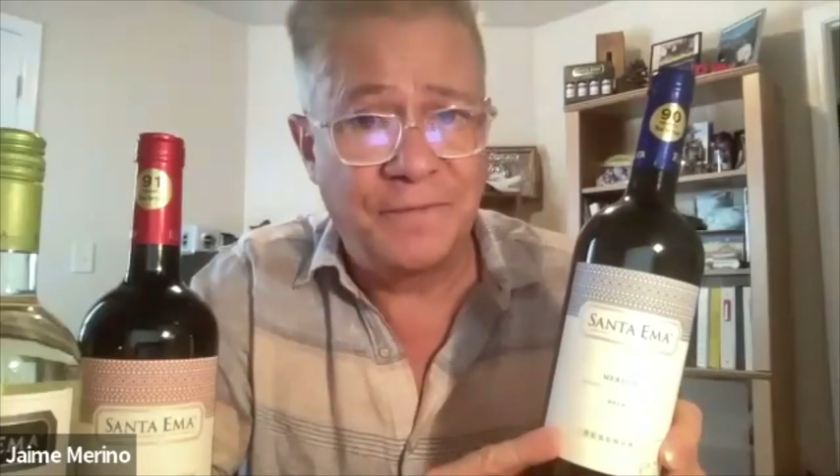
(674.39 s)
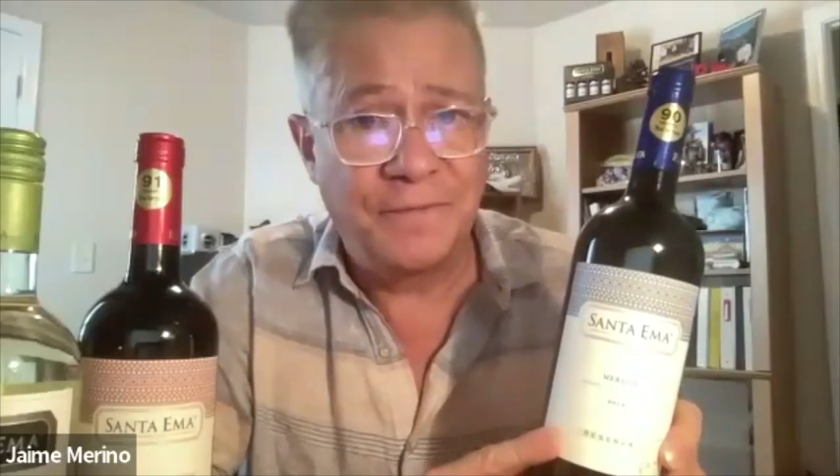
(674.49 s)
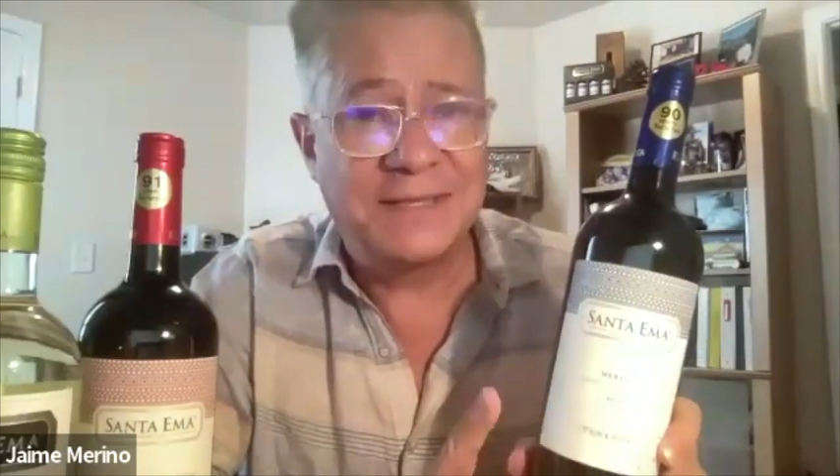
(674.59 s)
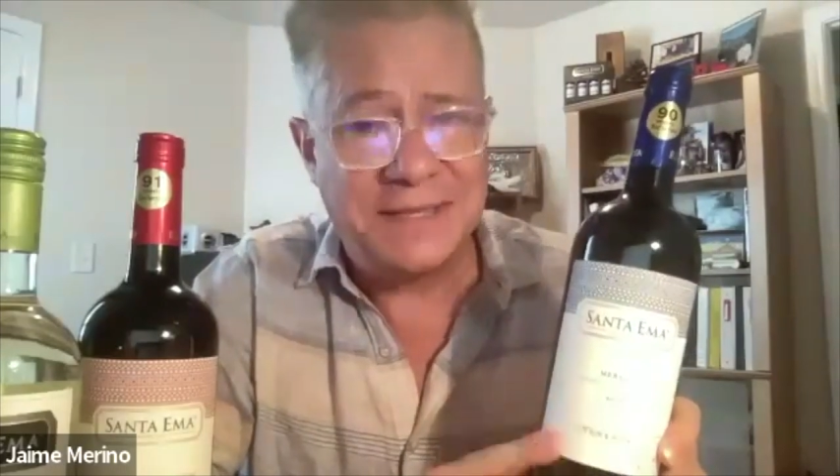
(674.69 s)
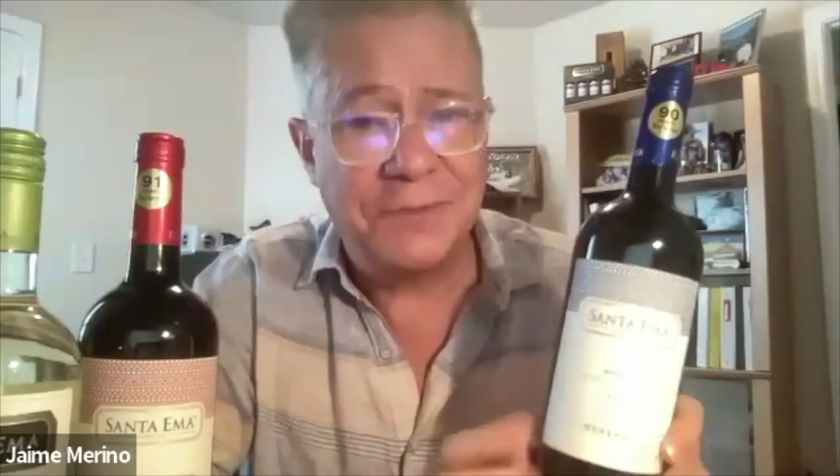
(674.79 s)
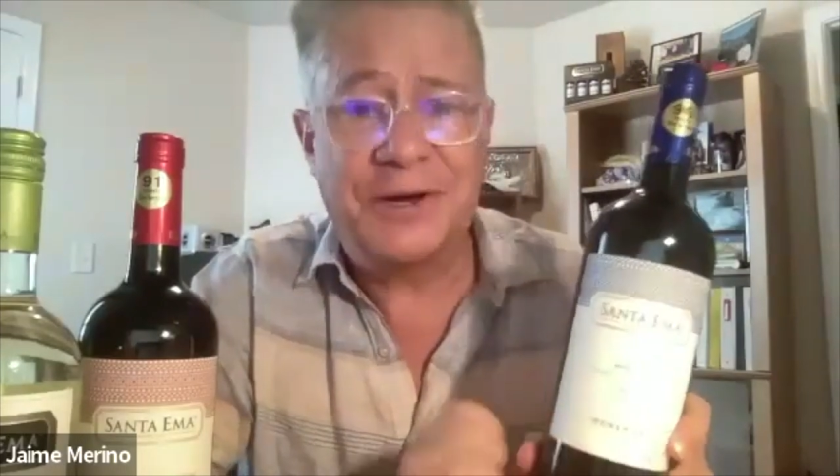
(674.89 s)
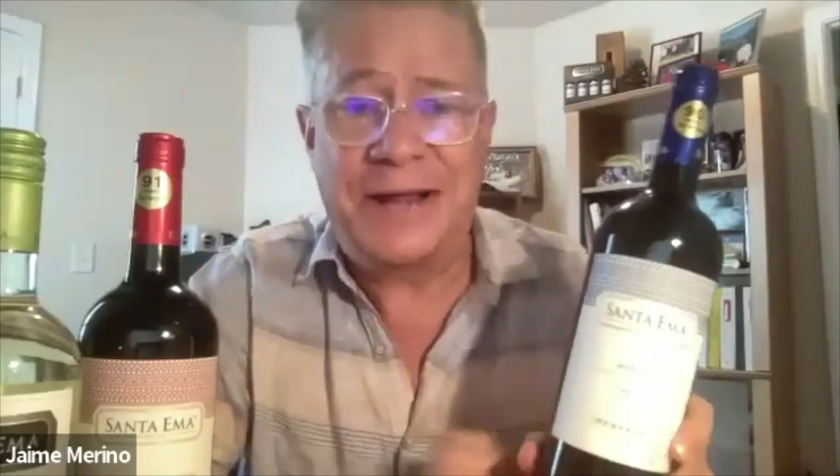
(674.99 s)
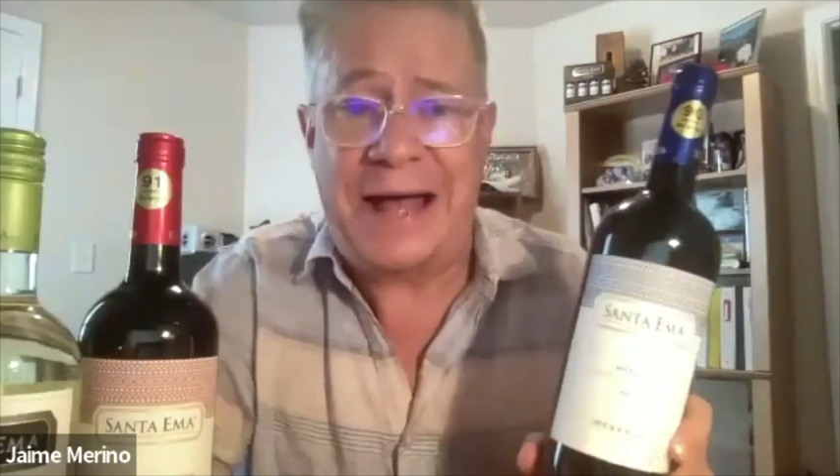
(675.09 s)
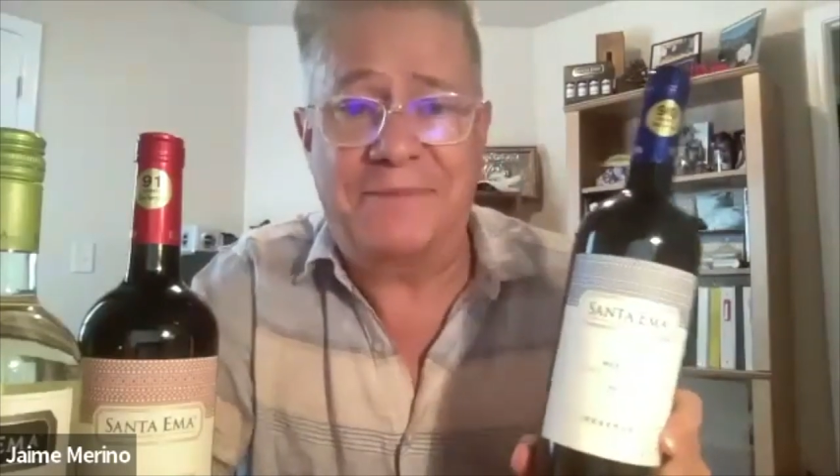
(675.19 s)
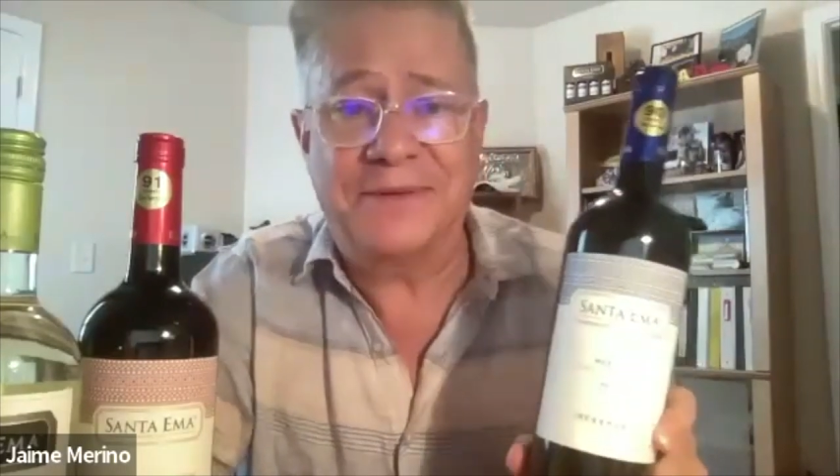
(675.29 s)
and see what
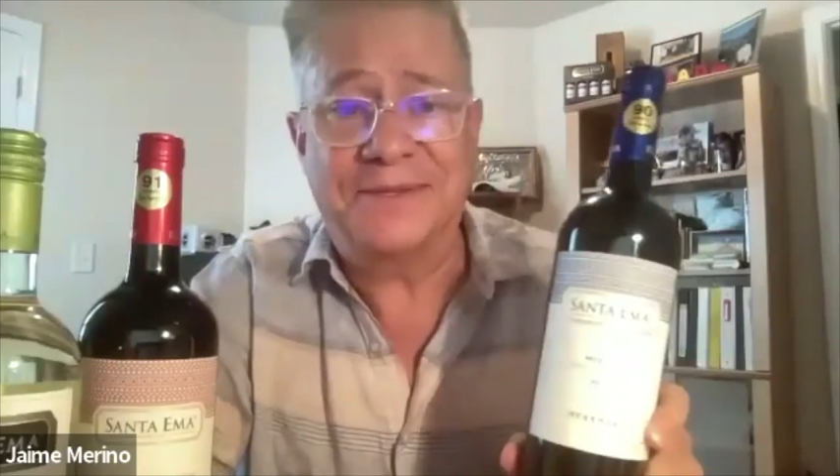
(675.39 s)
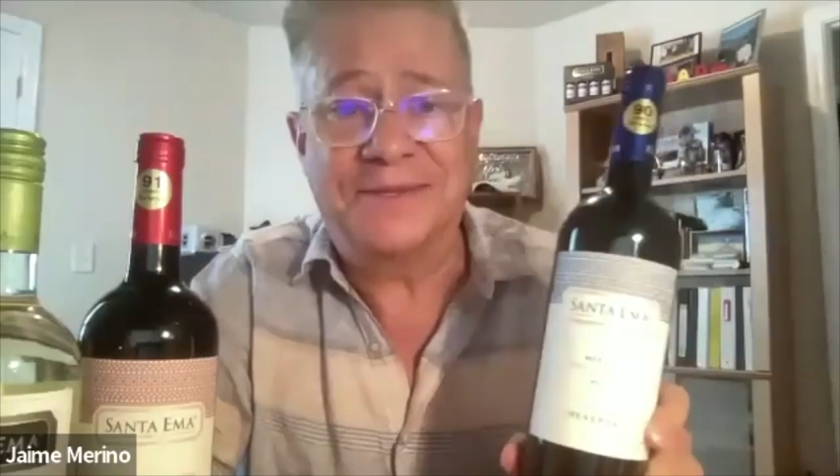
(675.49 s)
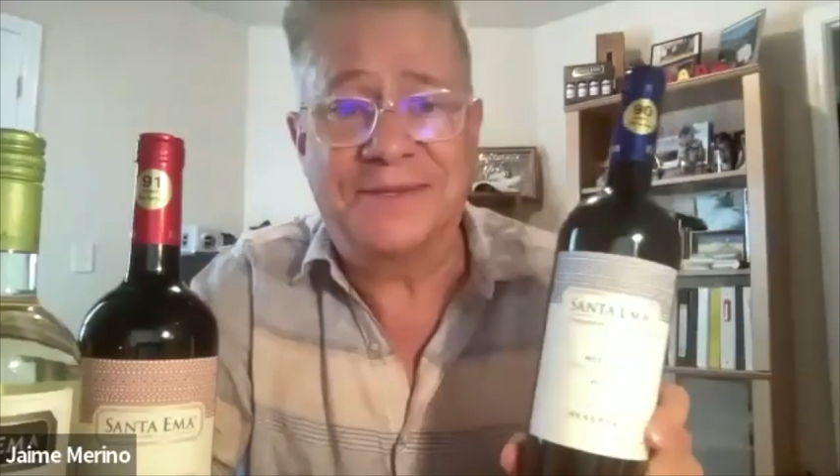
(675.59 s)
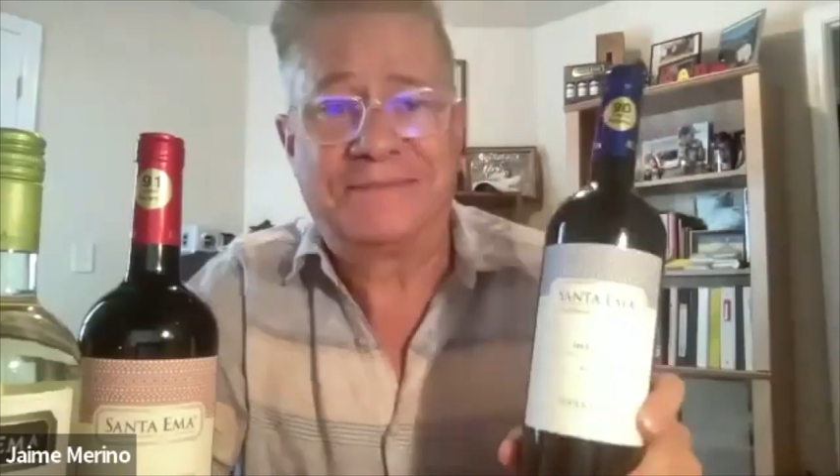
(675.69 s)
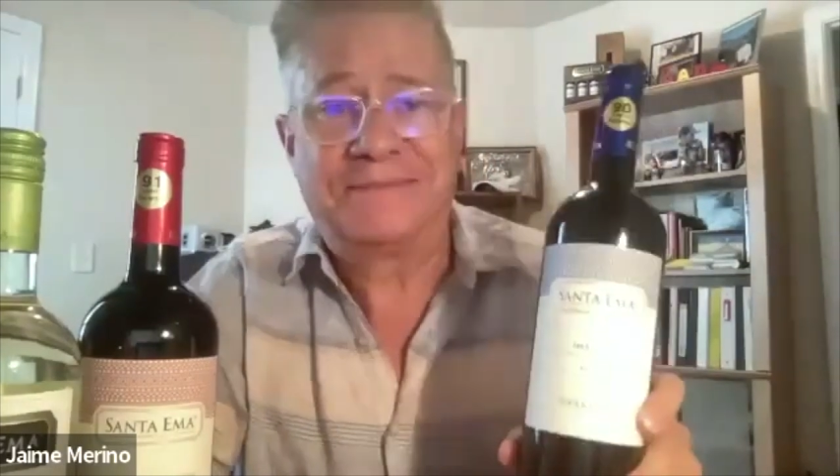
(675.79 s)
happens.